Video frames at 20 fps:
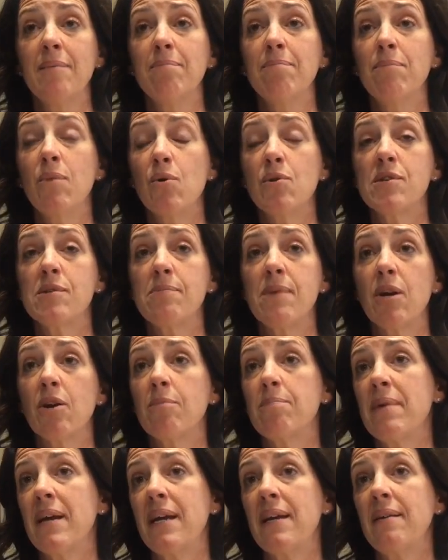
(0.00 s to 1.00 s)
Most
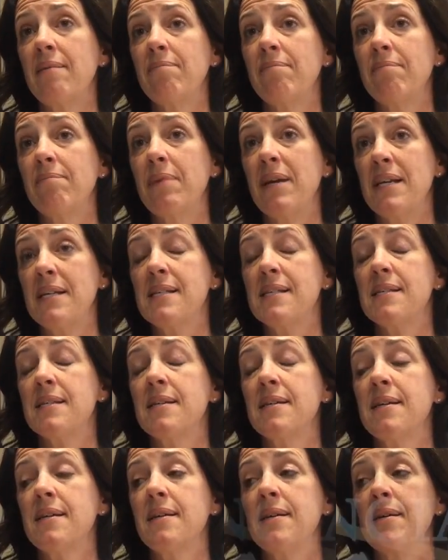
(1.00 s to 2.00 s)
merit-based